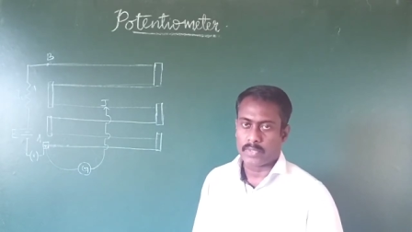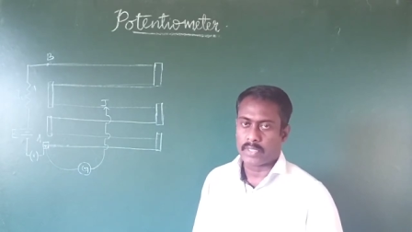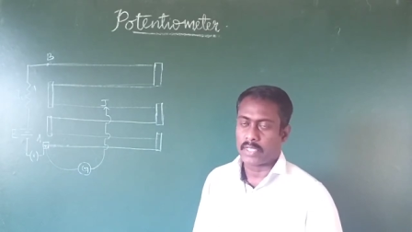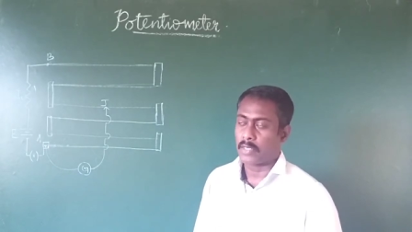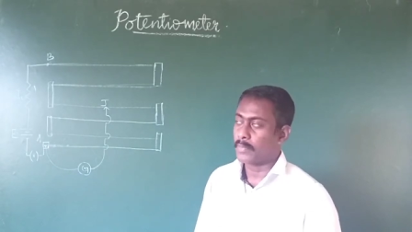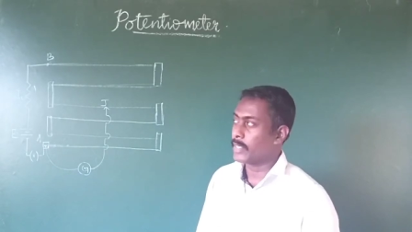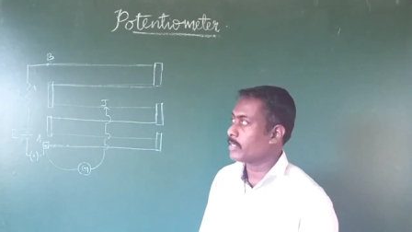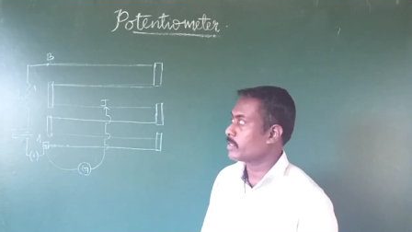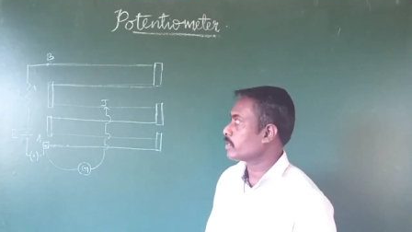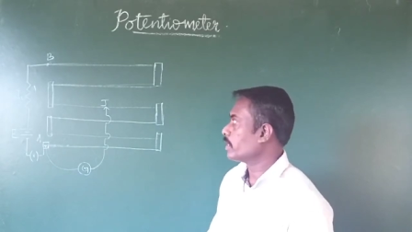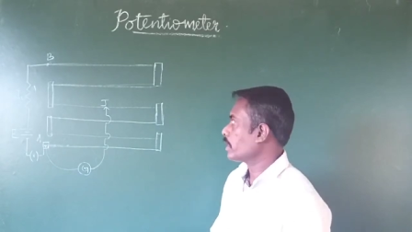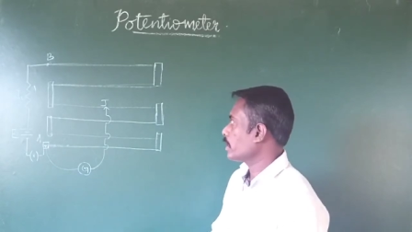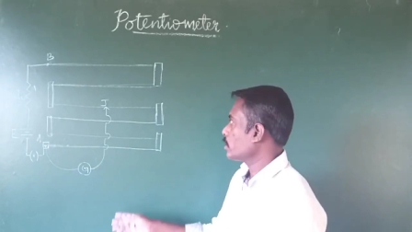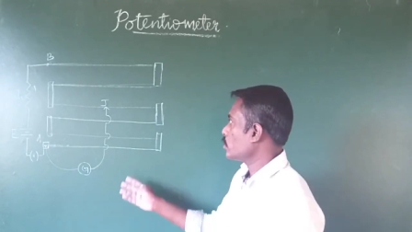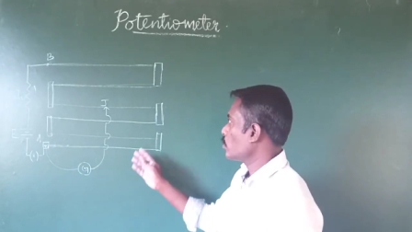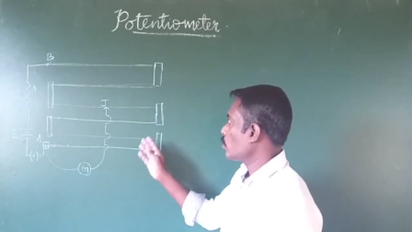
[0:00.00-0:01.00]
It means
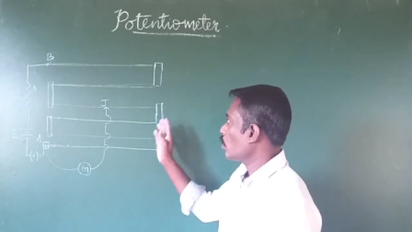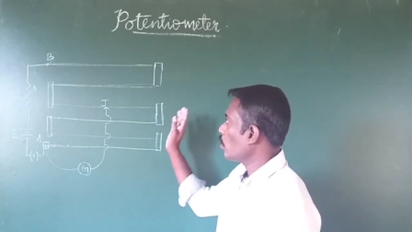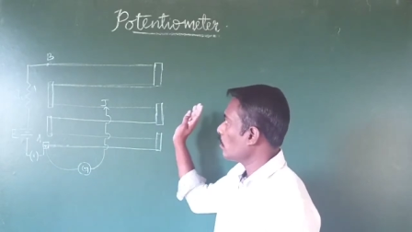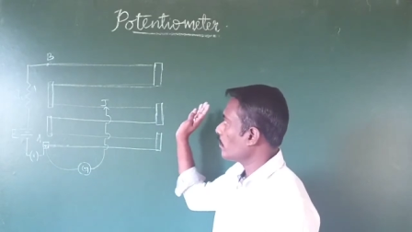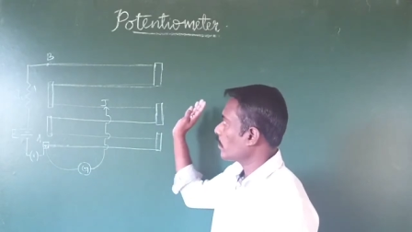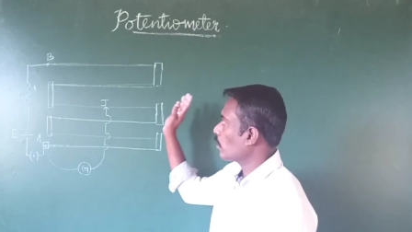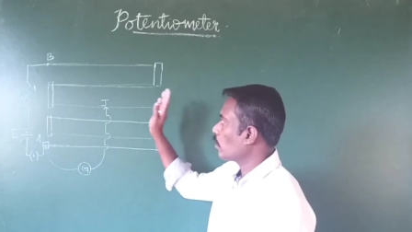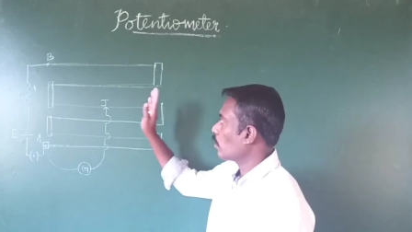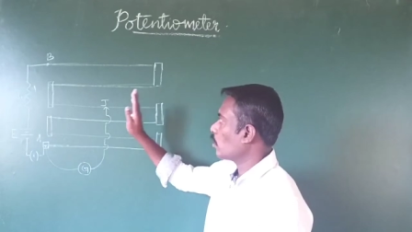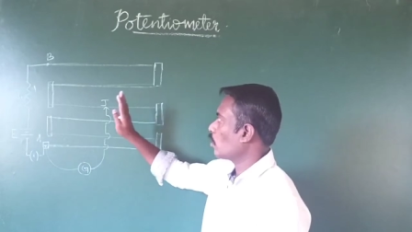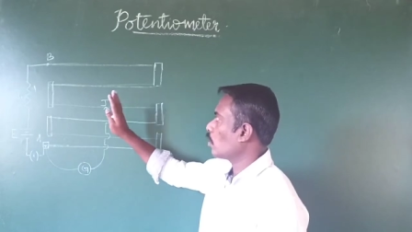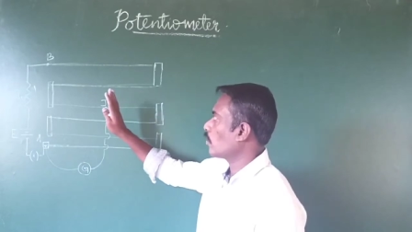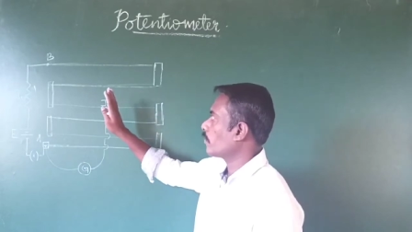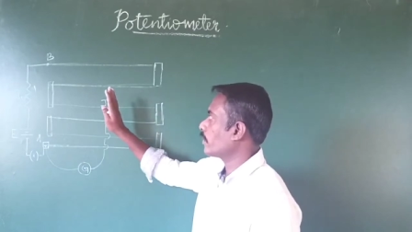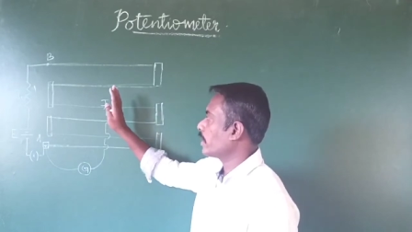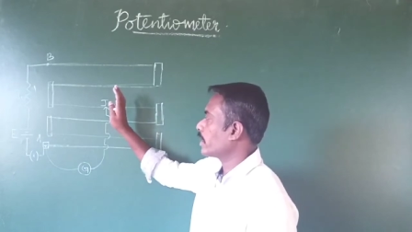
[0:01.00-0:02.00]
there is no flow
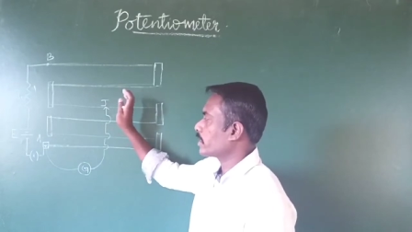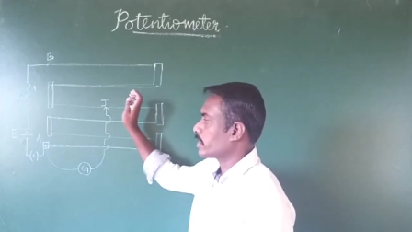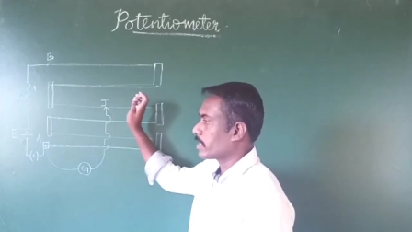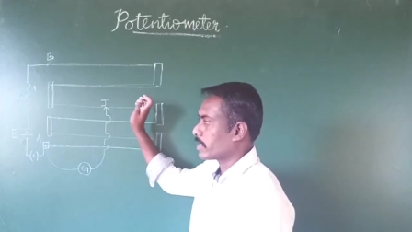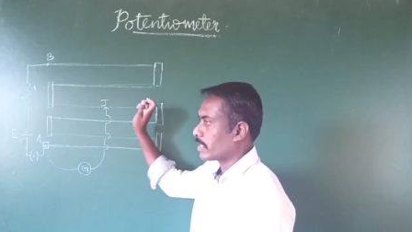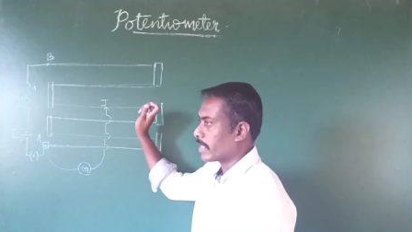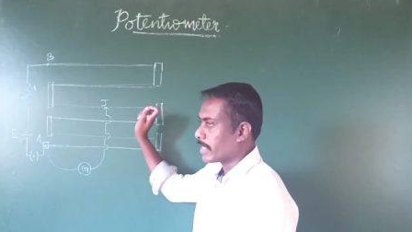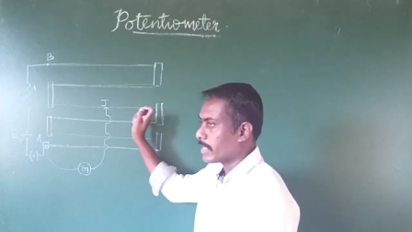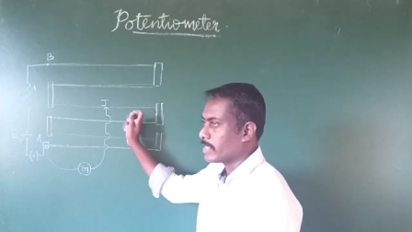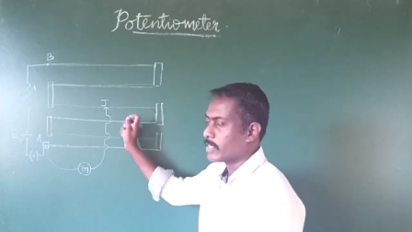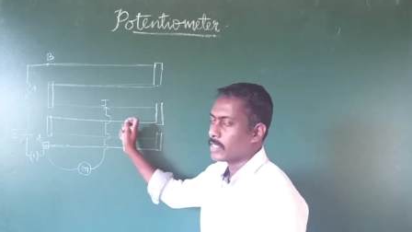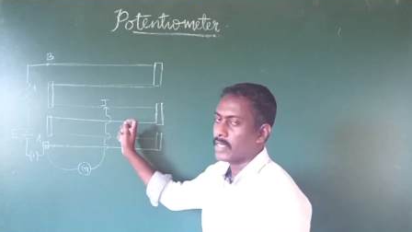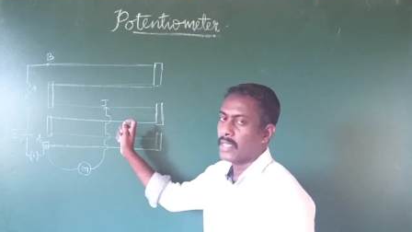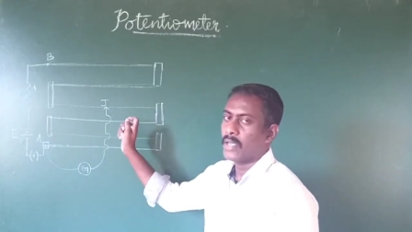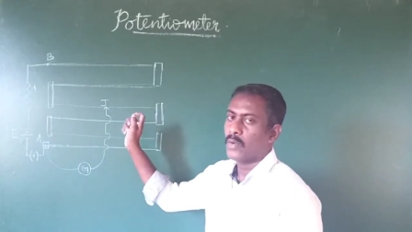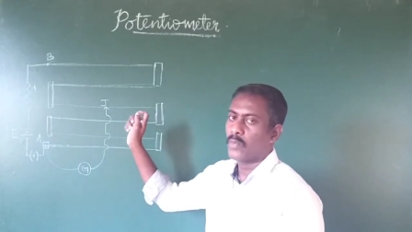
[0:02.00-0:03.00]
of electric current
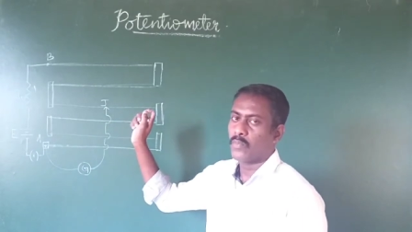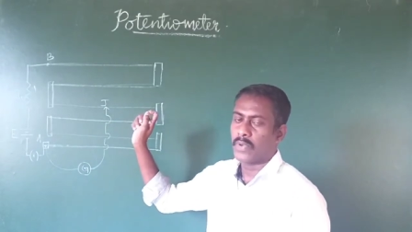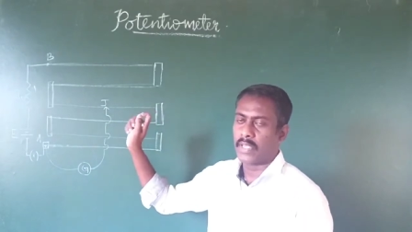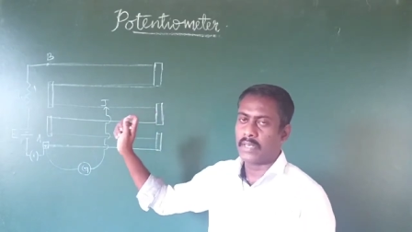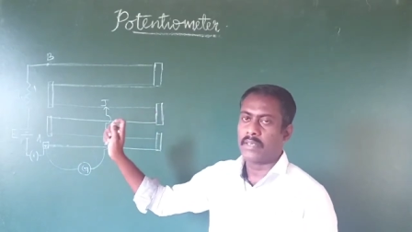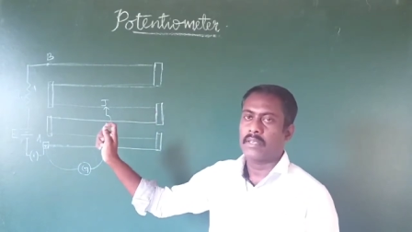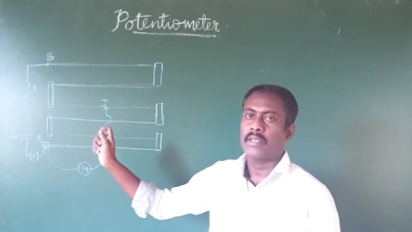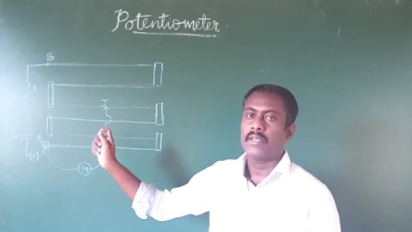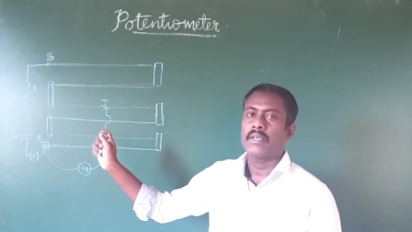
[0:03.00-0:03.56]
when